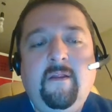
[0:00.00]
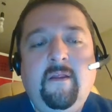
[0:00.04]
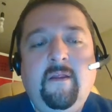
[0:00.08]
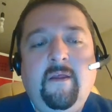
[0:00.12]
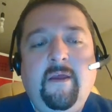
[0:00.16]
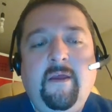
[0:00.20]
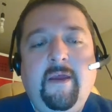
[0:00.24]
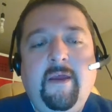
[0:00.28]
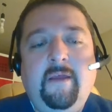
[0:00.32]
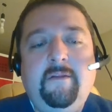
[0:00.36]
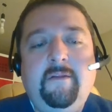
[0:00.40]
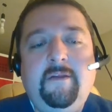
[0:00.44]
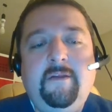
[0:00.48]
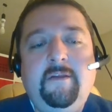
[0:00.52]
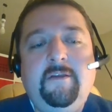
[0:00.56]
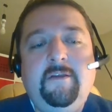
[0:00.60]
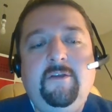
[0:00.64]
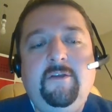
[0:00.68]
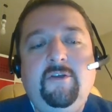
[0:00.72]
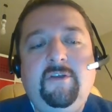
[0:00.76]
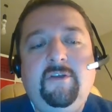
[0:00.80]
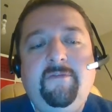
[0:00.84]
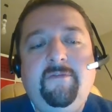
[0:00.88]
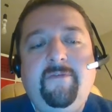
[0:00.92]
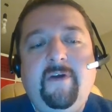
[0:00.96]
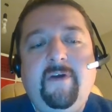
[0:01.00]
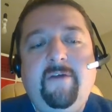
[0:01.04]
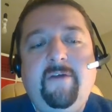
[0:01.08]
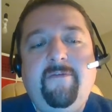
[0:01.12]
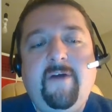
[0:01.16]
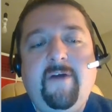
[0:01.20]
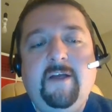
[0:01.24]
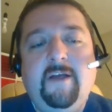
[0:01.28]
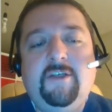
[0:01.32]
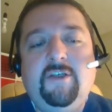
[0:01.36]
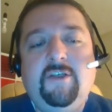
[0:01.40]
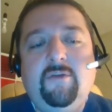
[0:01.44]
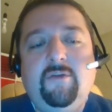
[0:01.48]
And in the notify
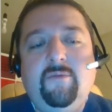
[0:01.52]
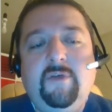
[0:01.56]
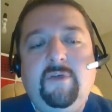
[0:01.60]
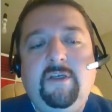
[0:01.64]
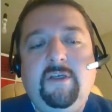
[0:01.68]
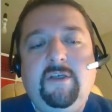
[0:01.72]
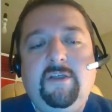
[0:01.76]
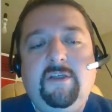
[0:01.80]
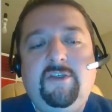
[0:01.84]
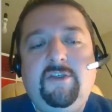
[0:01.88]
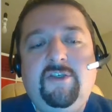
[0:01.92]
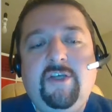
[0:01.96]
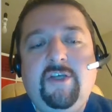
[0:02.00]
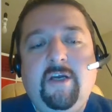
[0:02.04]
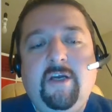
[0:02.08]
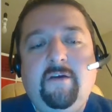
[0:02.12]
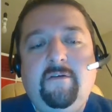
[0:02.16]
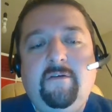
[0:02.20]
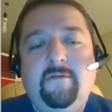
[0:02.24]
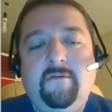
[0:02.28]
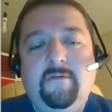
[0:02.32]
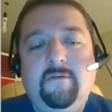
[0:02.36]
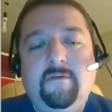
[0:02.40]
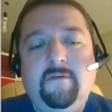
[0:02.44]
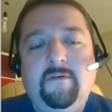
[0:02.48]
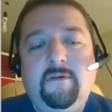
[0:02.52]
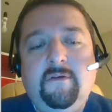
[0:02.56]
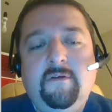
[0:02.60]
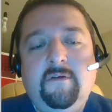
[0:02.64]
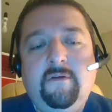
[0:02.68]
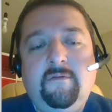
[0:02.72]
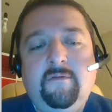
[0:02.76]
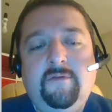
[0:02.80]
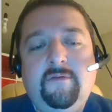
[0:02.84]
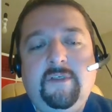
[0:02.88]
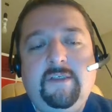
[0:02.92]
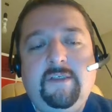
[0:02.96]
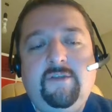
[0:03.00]
function, we check
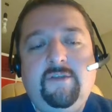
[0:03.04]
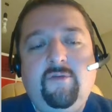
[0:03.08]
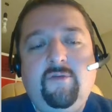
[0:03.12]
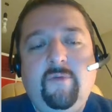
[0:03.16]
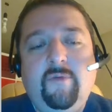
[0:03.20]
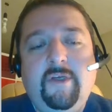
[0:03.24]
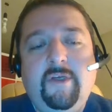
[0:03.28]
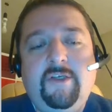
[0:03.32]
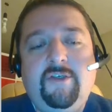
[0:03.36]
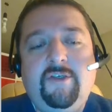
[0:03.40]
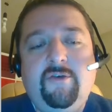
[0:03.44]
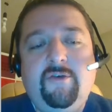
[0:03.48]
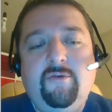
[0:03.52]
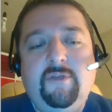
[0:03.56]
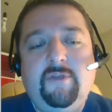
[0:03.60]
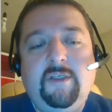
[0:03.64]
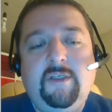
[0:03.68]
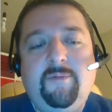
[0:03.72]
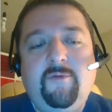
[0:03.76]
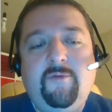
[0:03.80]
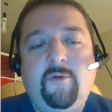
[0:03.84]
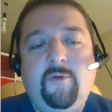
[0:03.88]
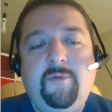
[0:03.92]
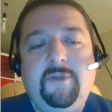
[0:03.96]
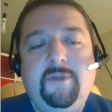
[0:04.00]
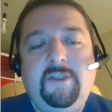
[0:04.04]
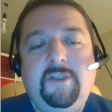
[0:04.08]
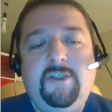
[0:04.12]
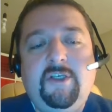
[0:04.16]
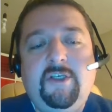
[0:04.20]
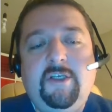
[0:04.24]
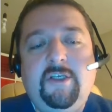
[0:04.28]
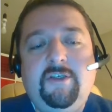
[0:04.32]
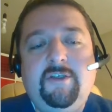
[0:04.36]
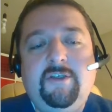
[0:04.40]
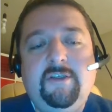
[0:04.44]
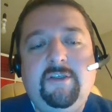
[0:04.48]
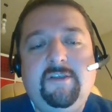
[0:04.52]
just to make sure that property
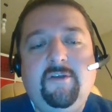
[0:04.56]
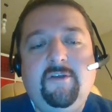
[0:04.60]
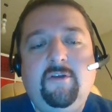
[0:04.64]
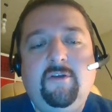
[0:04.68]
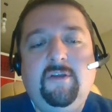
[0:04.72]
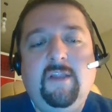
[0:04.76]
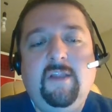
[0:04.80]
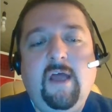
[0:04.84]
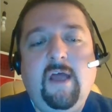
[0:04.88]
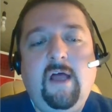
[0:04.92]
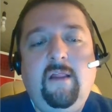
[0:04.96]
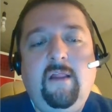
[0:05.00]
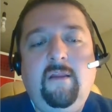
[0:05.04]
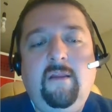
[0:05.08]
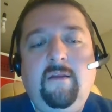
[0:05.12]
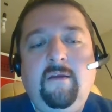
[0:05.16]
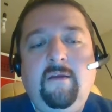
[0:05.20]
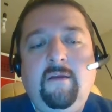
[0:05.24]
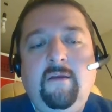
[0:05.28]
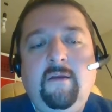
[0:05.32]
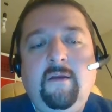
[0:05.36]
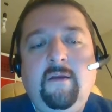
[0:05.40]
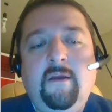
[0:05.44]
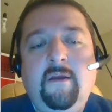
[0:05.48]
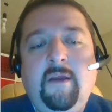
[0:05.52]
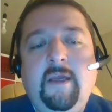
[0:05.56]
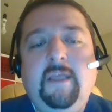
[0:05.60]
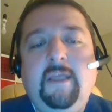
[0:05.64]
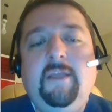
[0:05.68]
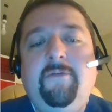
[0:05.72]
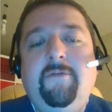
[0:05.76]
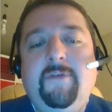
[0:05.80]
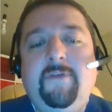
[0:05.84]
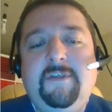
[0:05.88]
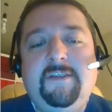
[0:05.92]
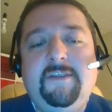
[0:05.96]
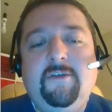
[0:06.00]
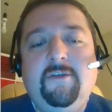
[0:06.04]
changed is not null. And
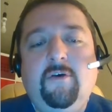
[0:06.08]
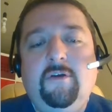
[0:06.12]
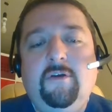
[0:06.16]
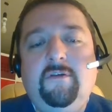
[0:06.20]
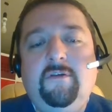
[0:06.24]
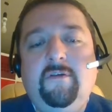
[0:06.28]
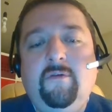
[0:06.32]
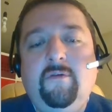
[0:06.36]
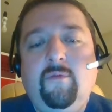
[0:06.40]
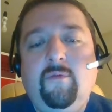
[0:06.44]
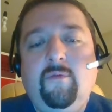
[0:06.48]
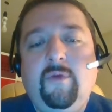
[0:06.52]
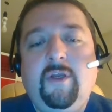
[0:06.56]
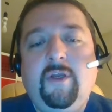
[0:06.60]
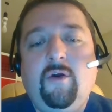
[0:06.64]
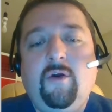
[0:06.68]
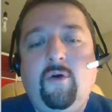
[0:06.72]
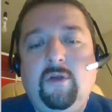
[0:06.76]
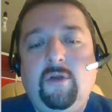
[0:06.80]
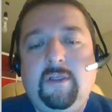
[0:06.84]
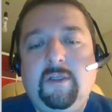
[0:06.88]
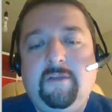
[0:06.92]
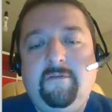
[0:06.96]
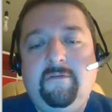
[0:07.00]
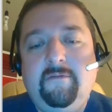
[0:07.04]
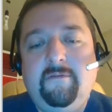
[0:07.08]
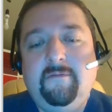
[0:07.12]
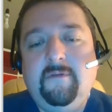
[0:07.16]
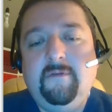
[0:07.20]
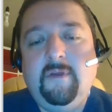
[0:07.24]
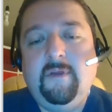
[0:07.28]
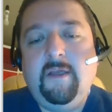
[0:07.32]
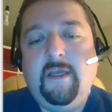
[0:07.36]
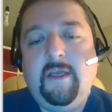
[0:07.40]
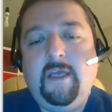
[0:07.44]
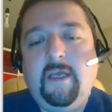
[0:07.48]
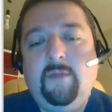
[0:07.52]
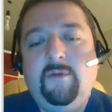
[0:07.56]
if it's not, we call it.
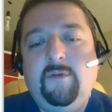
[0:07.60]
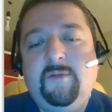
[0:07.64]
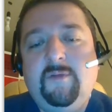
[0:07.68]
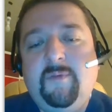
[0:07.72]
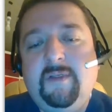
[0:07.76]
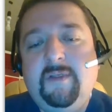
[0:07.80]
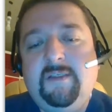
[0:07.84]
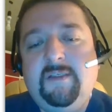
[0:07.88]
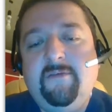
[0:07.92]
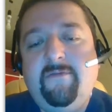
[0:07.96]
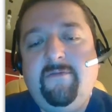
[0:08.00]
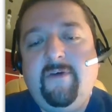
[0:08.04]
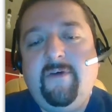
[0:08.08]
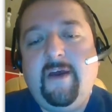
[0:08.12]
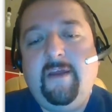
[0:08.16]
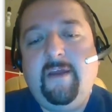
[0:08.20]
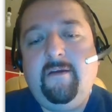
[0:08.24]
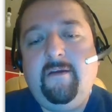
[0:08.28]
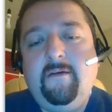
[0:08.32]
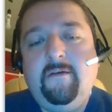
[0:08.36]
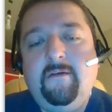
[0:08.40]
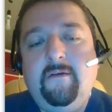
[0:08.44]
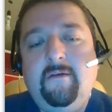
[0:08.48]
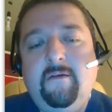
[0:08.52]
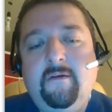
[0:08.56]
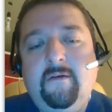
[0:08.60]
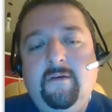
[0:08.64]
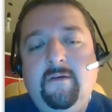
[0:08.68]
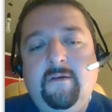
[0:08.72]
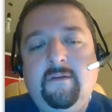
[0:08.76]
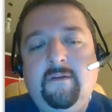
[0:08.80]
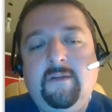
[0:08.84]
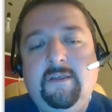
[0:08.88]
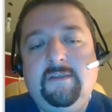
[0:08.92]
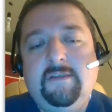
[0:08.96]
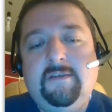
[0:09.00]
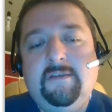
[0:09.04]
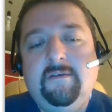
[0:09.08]
And we specify
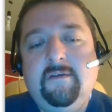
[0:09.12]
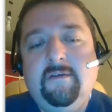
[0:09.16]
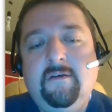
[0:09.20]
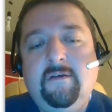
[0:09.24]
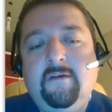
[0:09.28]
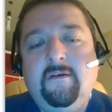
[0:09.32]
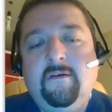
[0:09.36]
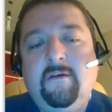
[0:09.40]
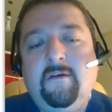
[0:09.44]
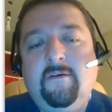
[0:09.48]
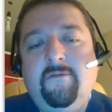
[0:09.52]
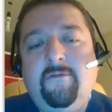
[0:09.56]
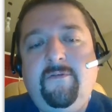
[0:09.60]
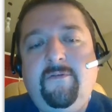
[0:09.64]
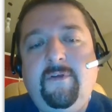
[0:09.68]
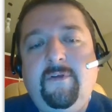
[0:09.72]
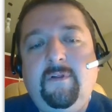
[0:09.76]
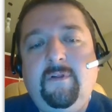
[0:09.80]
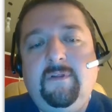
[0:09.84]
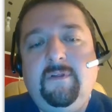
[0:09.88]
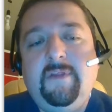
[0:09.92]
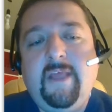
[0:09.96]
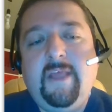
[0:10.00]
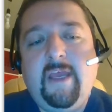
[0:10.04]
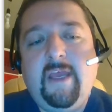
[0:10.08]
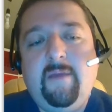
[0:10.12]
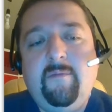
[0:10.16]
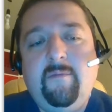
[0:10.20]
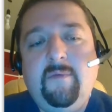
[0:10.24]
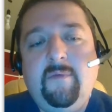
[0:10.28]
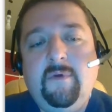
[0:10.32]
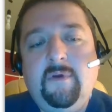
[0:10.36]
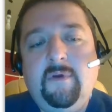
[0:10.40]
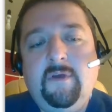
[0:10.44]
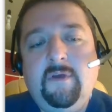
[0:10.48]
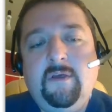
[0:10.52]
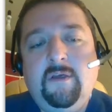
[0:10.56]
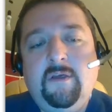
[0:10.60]
this field name,
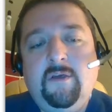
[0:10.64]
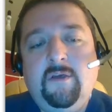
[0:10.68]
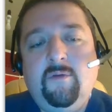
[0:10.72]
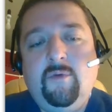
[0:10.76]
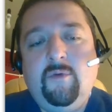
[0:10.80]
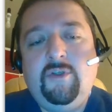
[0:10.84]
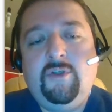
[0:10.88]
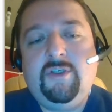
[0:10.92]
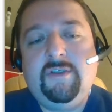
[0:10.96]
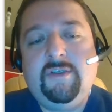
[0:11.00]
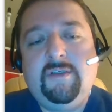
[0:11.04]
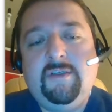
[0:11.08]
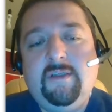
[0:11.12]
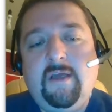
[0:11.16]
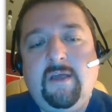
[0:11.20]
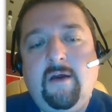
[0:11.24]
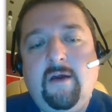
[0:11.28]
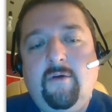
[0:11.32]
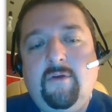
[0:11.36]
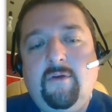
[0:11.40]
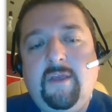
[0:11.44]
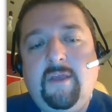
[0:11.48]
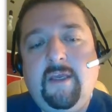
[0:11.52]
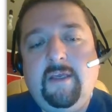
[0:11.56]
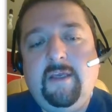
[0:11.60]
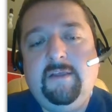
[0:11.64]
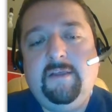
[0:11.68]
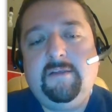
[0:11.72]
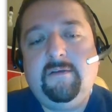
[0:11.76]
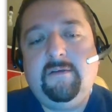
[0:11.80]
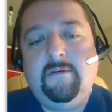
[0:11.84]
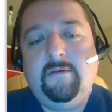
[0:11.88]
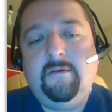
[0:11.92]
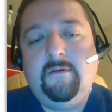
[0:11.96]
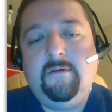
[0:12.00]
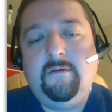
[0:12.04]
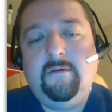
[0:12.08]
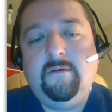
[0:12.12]
which is in our case
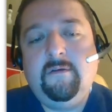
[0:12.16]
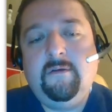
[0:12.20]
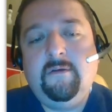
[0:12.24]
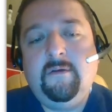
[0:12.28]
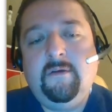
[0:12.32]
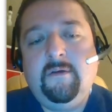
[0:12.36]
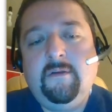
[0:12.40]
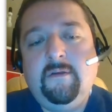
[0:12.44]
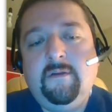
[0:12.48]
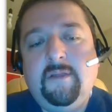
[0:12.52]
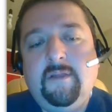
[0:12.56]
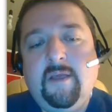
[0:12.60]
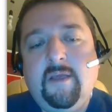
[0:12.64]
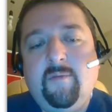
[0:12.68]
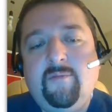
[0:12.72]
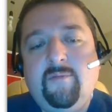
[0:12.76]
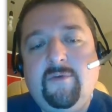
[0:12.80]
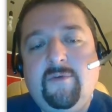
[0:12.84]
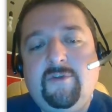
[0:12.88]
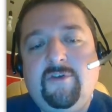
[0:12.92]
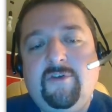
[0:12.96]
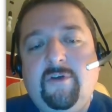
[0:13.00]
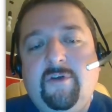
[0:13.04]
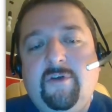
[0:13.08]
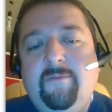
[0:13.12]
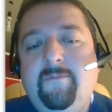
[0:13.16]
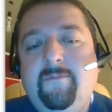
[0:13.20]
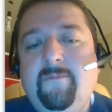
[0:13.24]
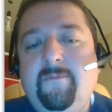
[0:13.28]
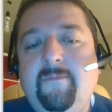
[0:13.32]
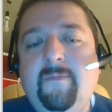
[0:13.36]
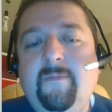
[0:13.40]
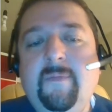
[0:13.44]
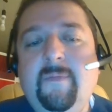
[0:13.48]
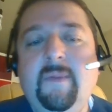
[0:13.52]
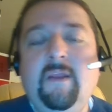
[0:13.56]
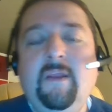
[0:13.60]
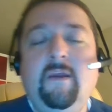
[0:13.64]
temperature.
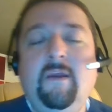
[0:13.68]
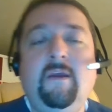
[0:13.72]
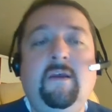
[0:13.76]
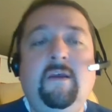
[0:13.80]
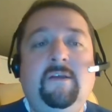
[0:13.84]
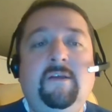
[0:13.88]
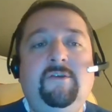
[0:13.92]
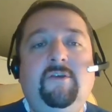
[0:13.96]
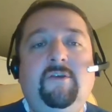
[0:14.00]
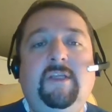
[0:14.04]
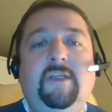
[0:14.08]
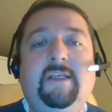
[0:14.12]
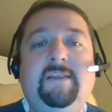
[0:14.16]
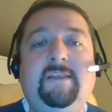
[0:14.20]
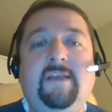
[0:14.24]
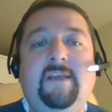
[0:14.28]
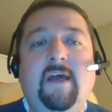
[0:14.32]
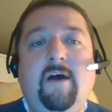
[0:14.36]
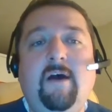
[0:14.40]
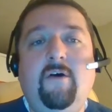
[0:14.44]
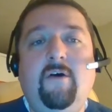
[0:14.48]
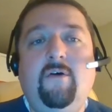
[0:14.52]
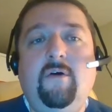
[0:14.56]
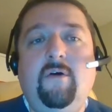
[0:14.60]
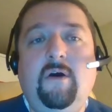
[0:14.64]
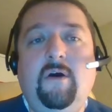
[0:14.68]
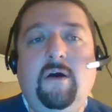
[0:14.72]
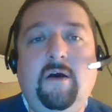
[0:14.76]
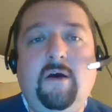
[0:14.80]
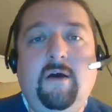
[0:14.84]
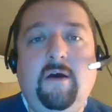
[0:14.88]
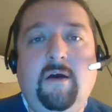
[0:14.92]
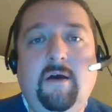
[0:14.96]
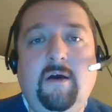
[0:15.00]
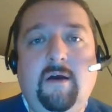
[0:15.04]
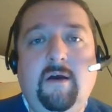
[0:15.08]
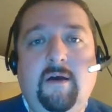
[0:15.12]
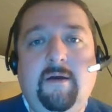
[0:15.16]
So that's
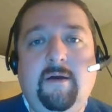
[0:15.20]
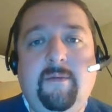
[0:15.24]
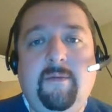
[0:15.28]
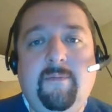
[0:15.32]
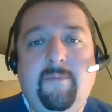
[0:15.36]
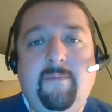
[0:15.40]
how